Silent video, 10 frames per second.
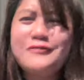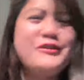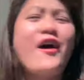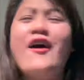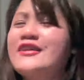We
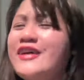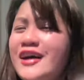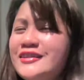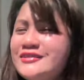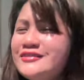all
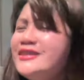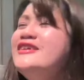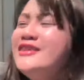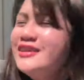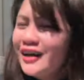got
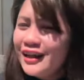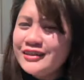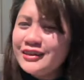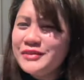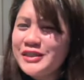a
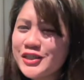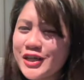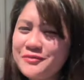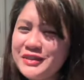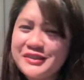little bit
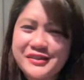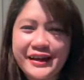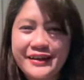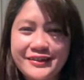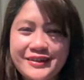chubby
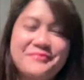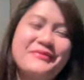together.